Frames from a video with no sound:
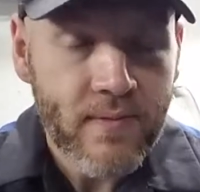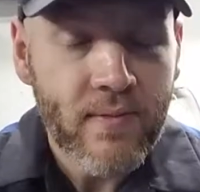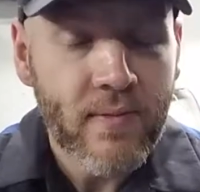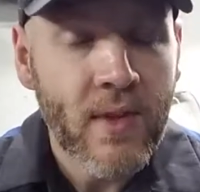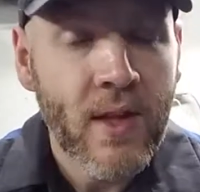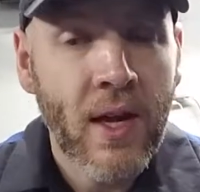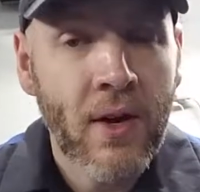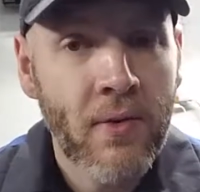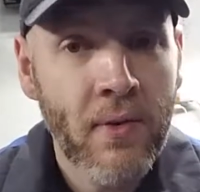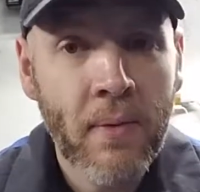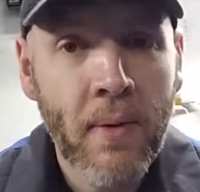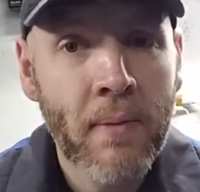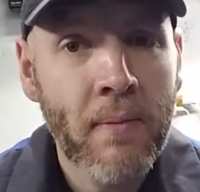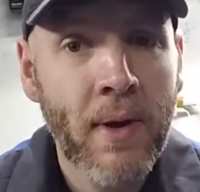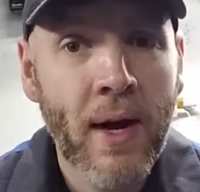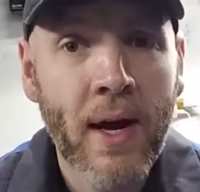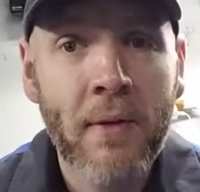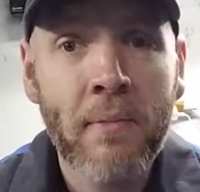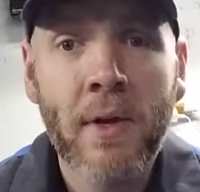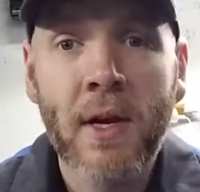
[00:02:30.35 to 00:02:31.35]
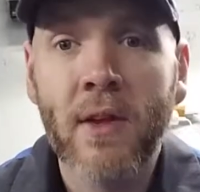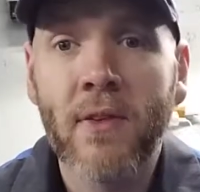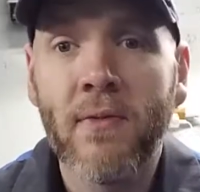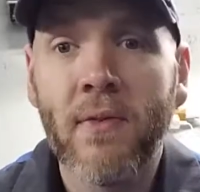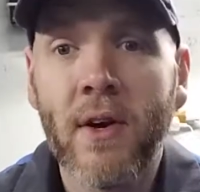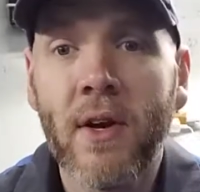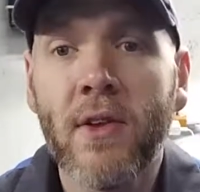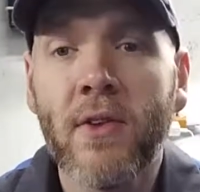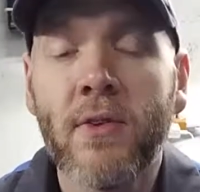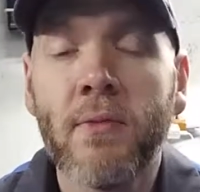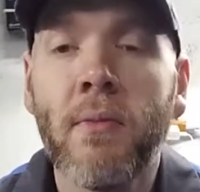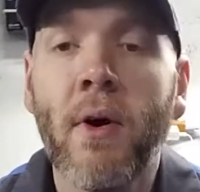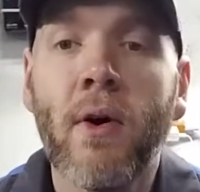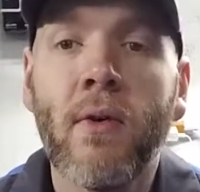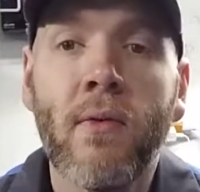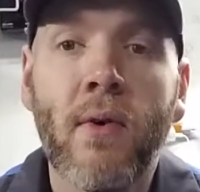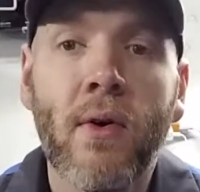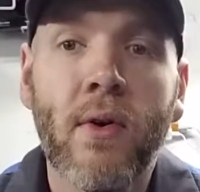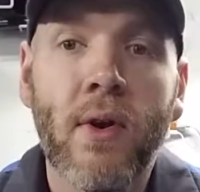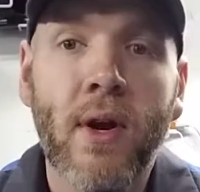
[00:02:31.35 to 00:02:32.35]
now remember, I'm in a very small
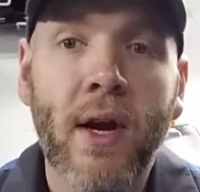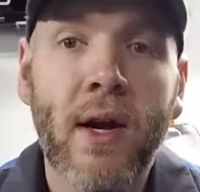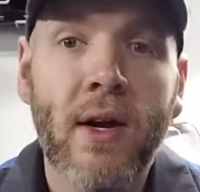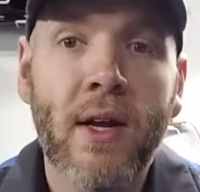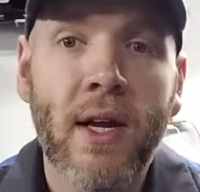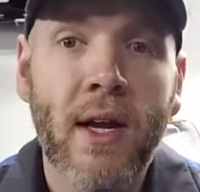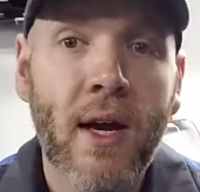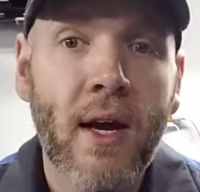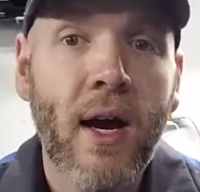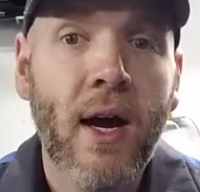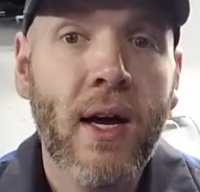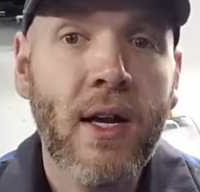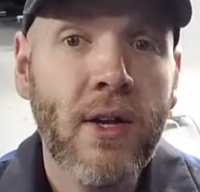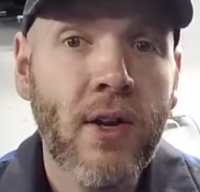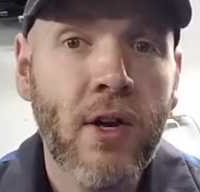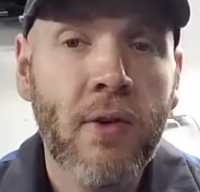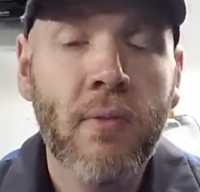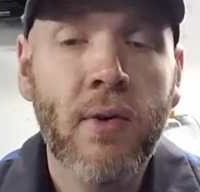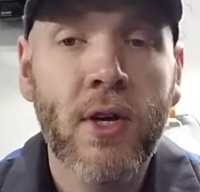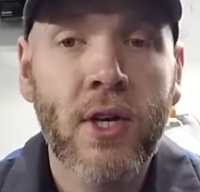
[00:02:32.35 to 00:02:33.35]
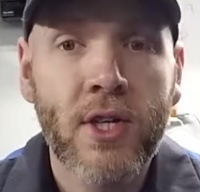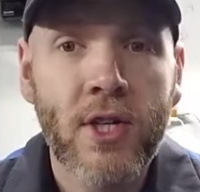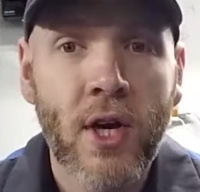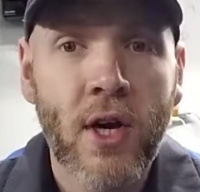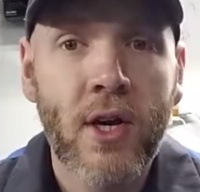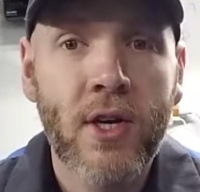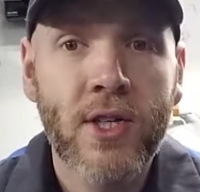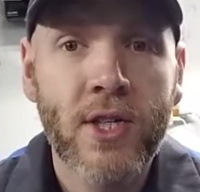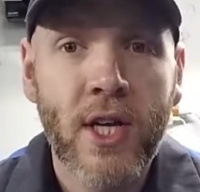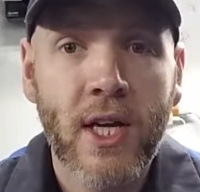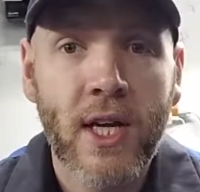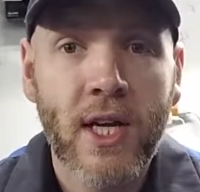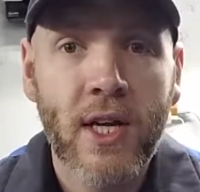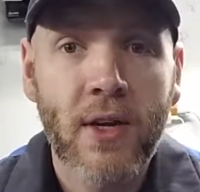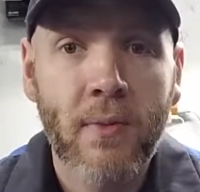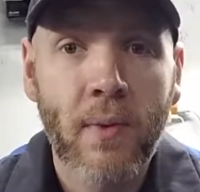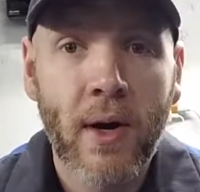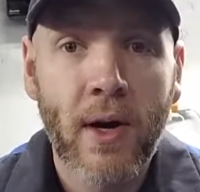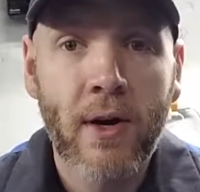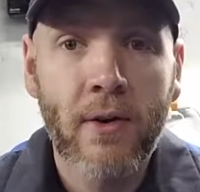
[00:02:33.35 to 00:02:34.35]
rural area, I normally charge
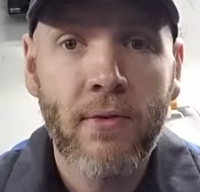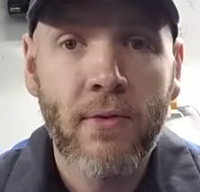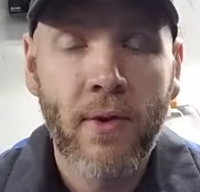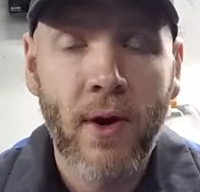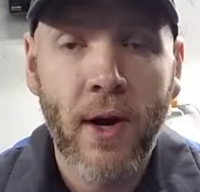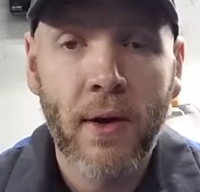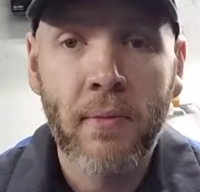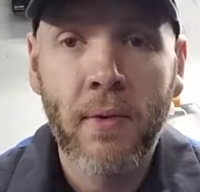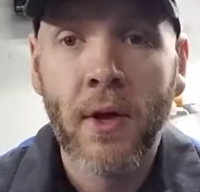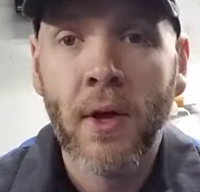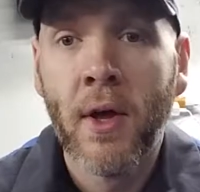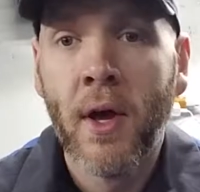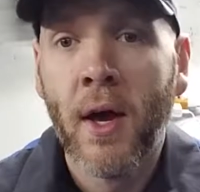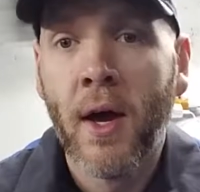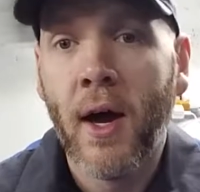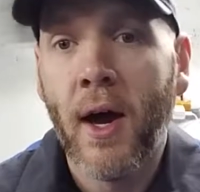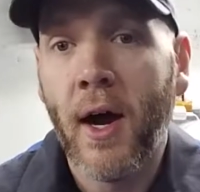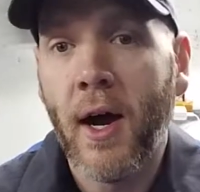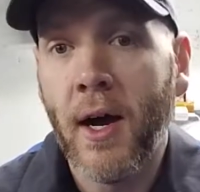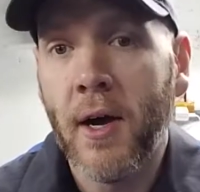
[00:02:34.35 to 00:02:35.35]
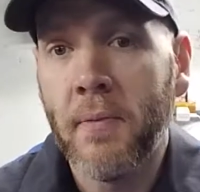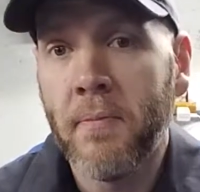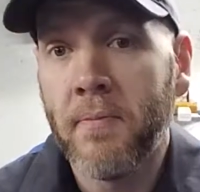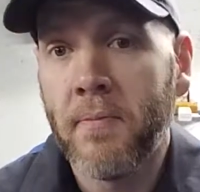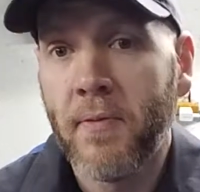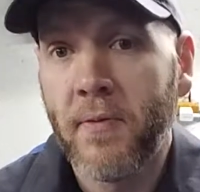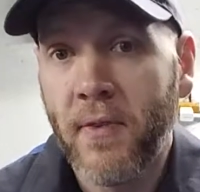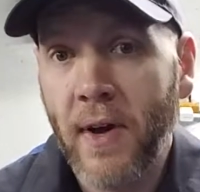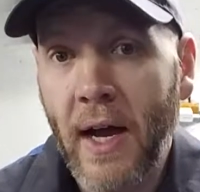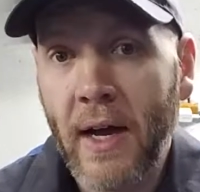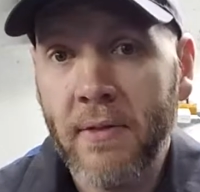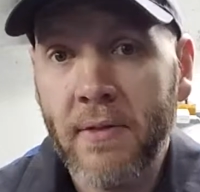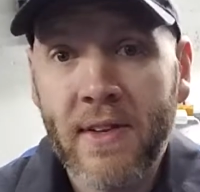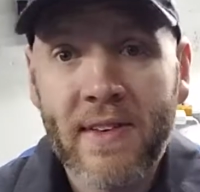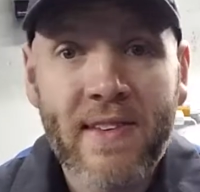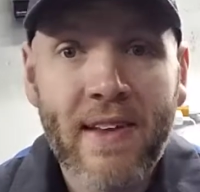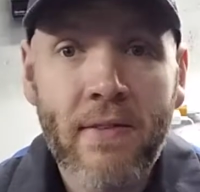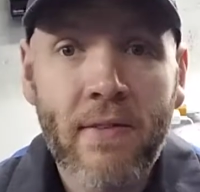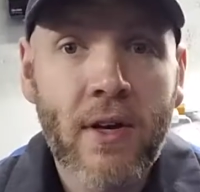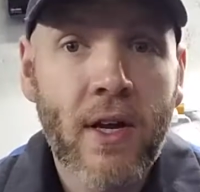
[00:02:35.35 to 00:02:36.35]
anywhere from $500 to
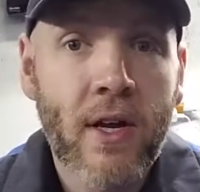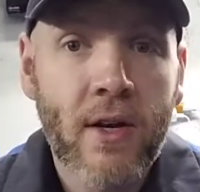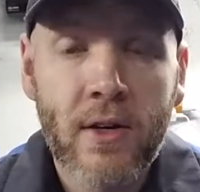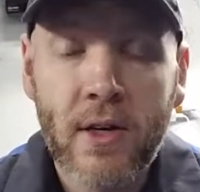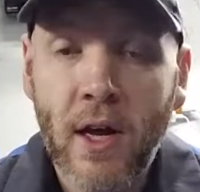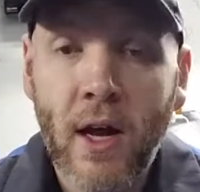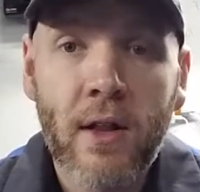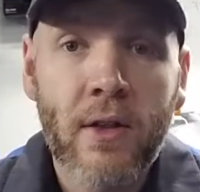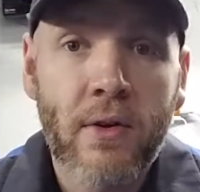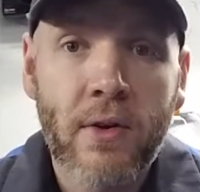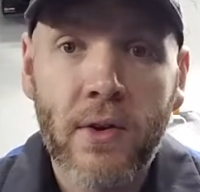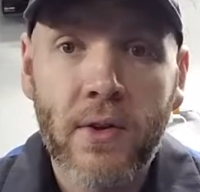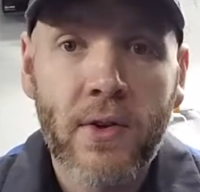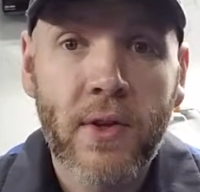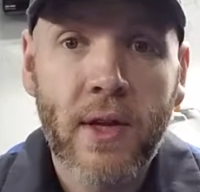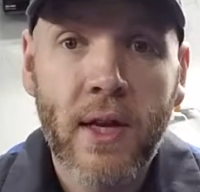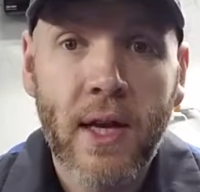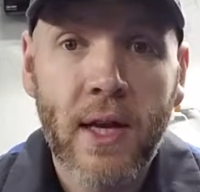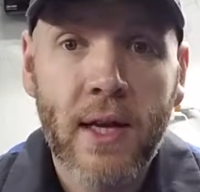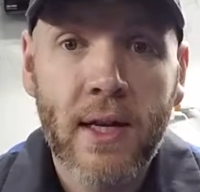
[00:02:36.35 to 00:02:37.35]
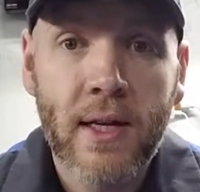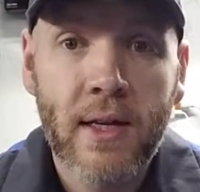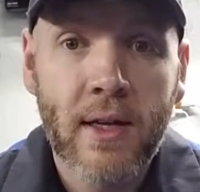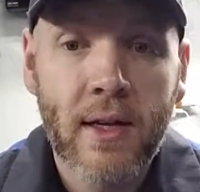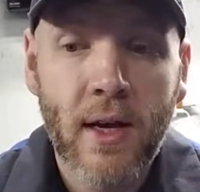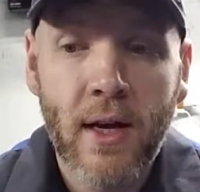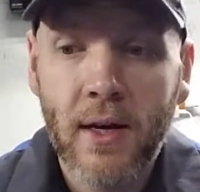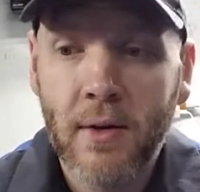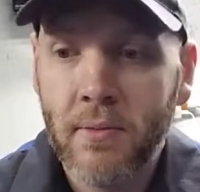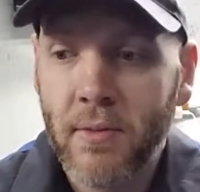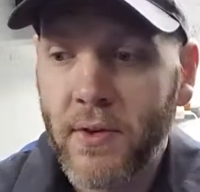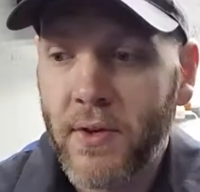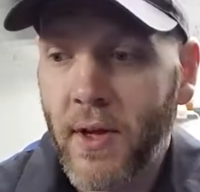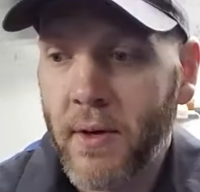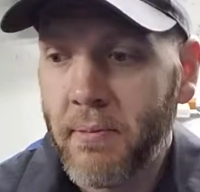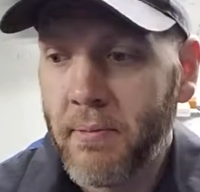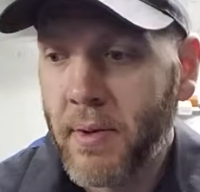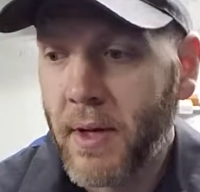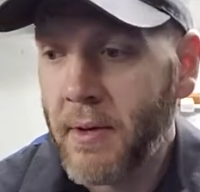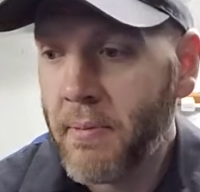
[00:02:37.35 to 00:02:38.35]
$700, and
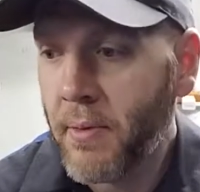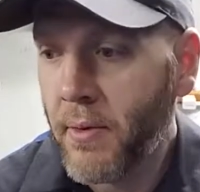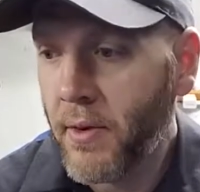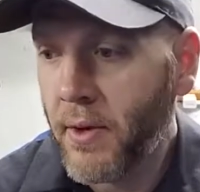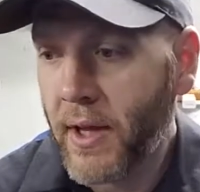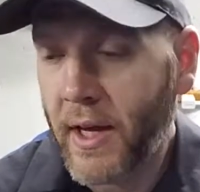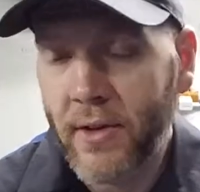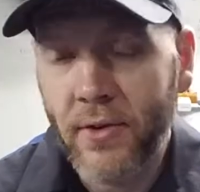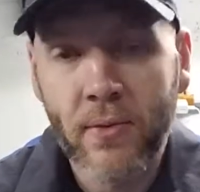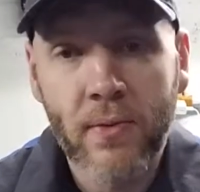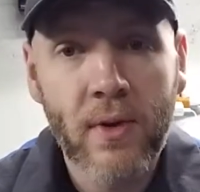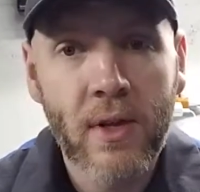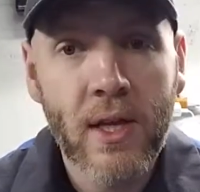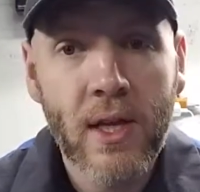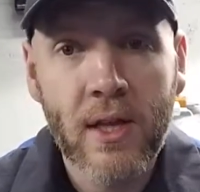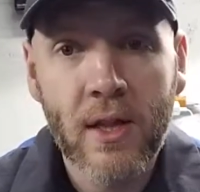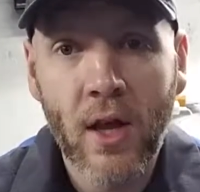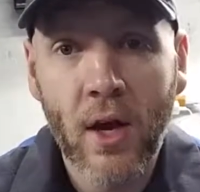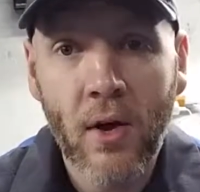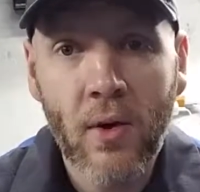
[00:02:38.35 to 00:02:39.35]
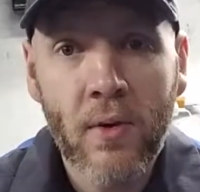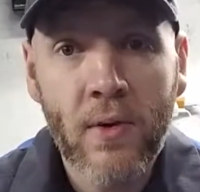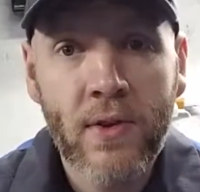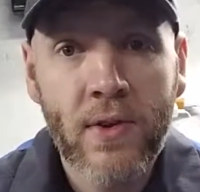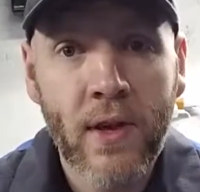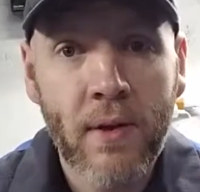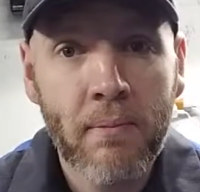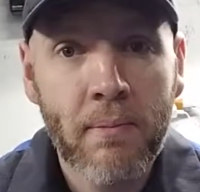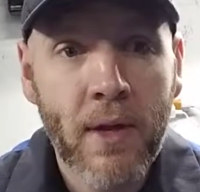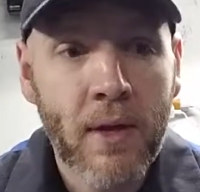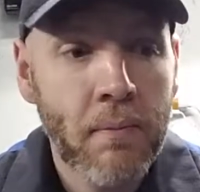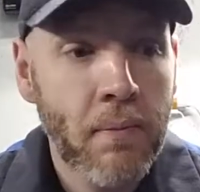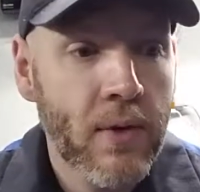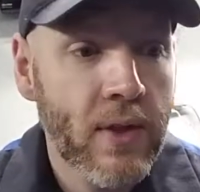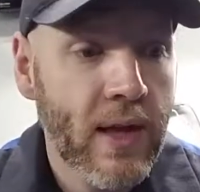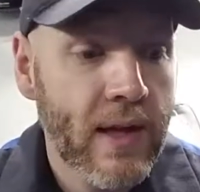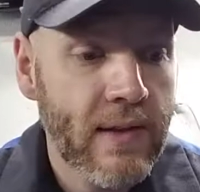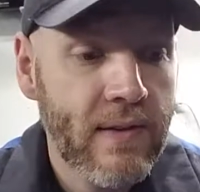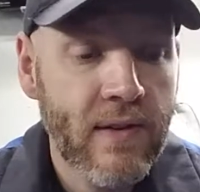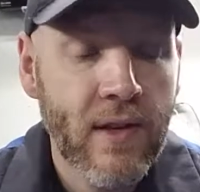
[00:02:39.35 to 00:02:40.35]
some people that's really low, some people
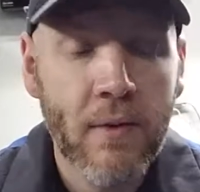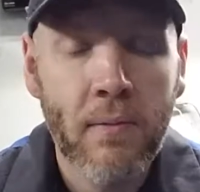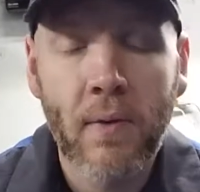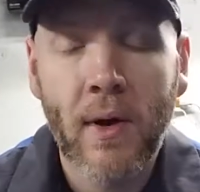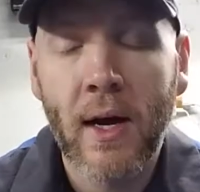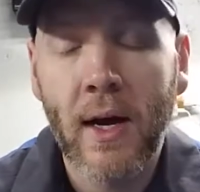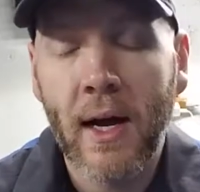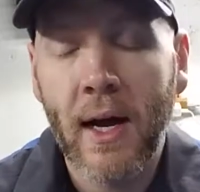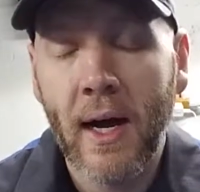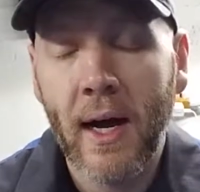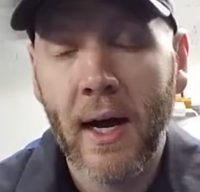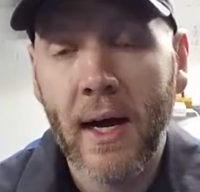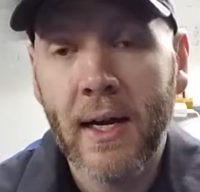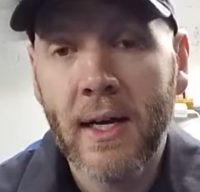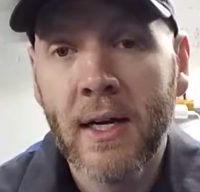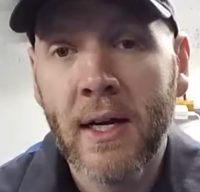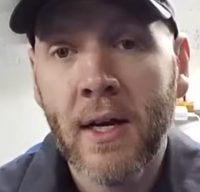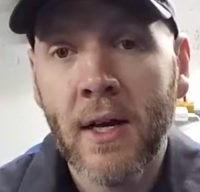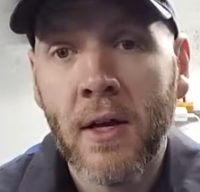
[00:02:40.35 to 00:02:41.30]
that's somewhat high,